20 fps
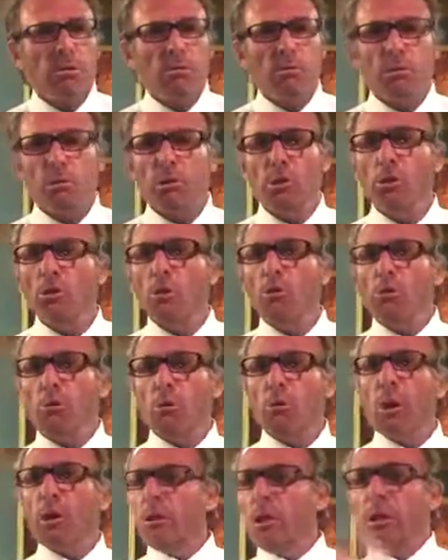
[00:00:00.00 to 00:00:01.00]
But you know the
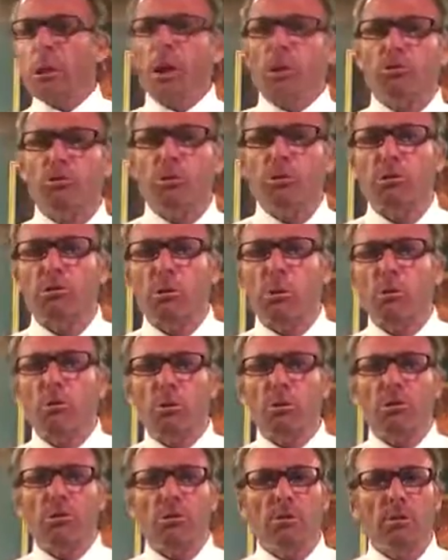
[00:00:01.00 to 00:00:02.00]
way the country's
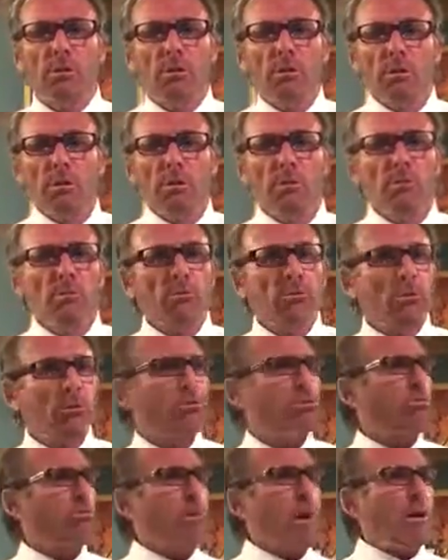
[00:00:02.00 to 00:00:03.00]
going, the
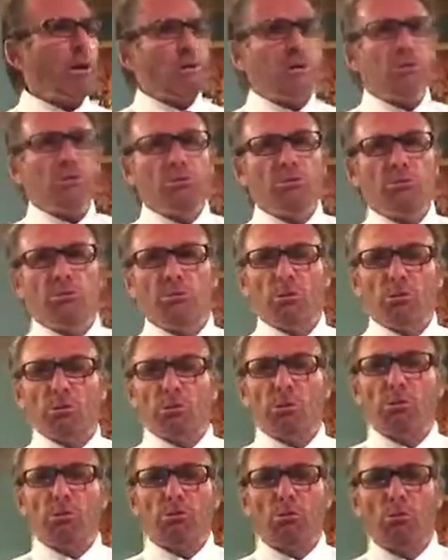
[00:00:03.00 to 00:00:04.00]
crises
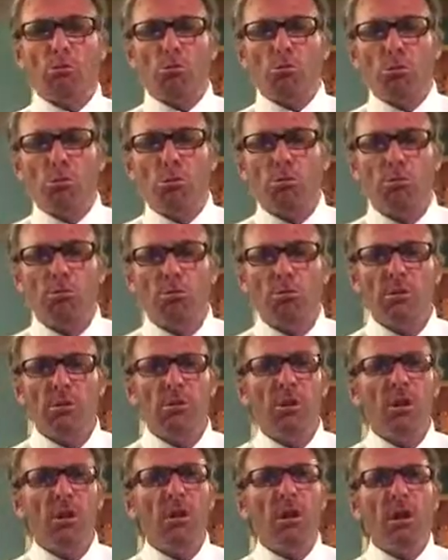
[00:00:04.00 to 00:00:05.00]
it'll endure,
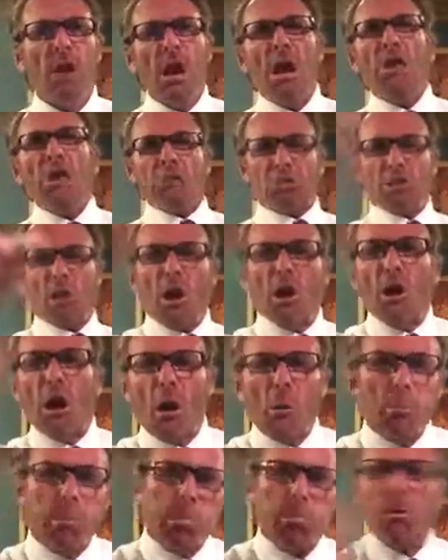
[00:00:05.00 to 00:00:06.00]
it's
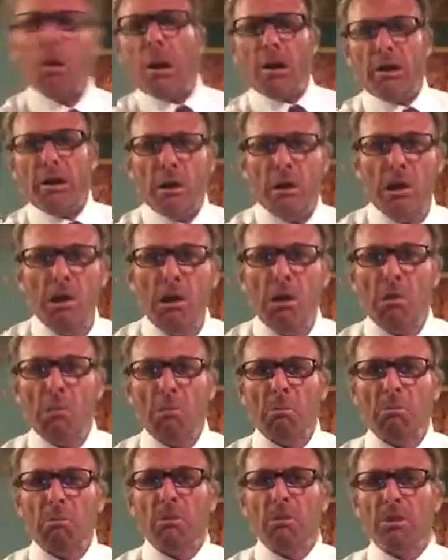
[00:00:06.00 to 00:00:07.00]
gonna bloody
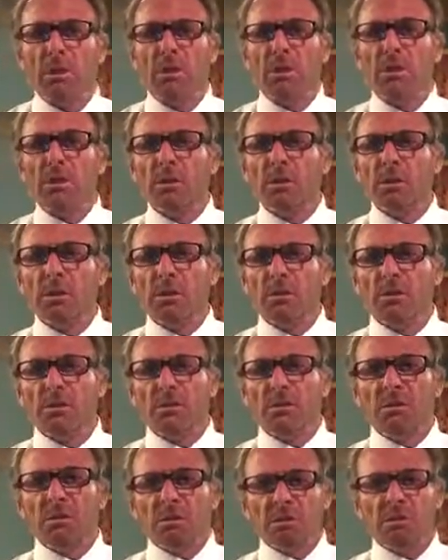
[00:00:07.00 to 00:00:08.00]
him.
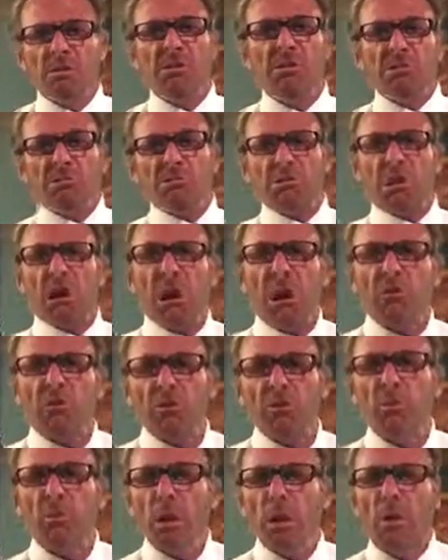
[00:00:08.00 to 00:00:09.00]
And he's gonna have
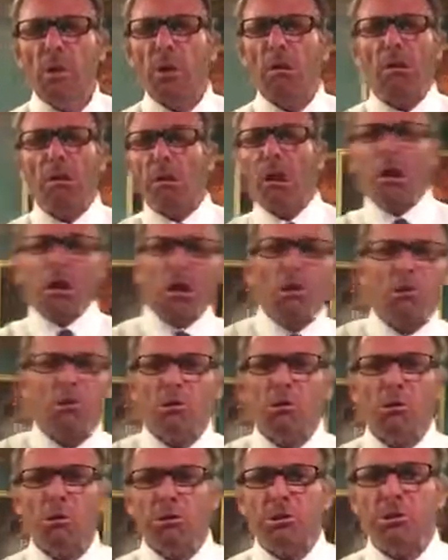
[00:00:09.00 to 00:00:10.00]
to make a lot of
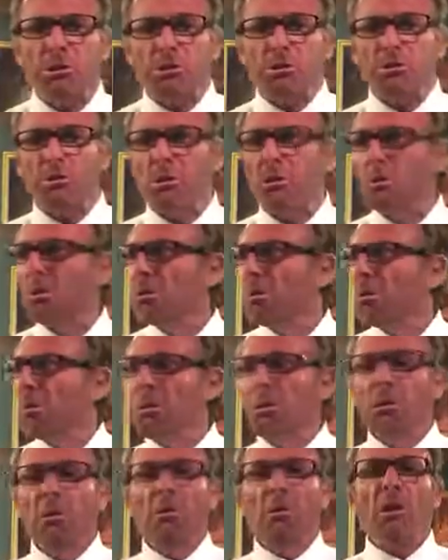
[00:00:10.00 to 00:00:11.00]
choices
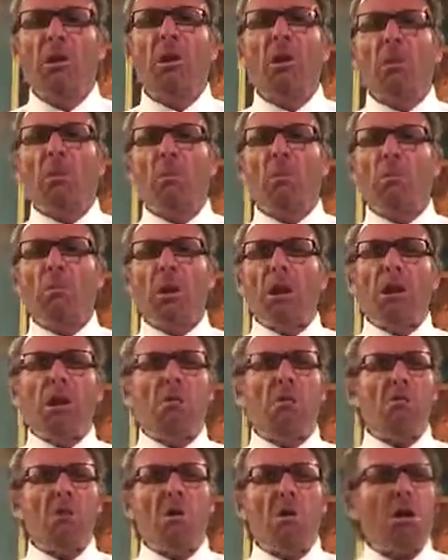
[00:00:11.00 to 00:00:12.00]
that'll make
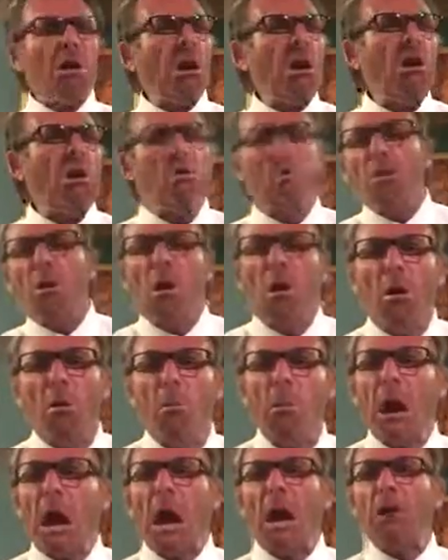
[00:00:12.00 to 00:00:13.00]
him wanna
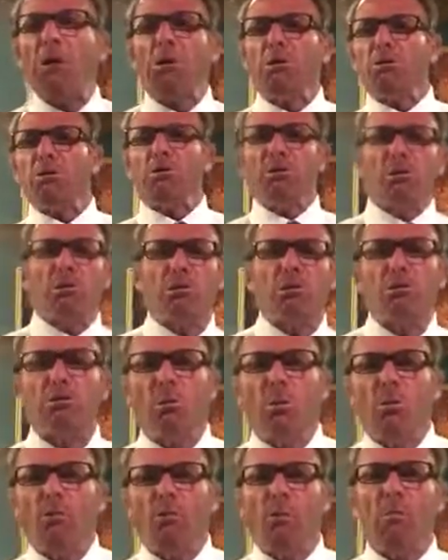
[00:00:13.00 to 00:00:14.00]
crawl back under his
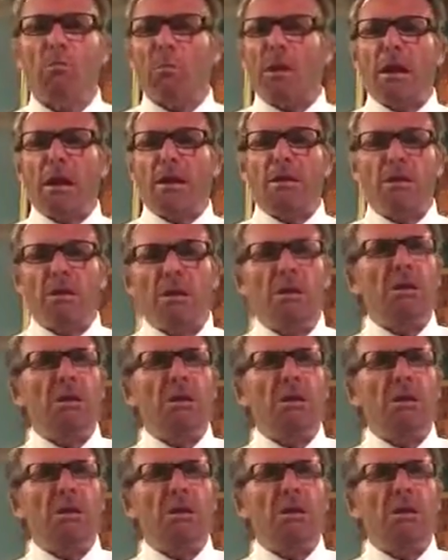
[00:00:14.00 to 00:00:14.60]
sofa bed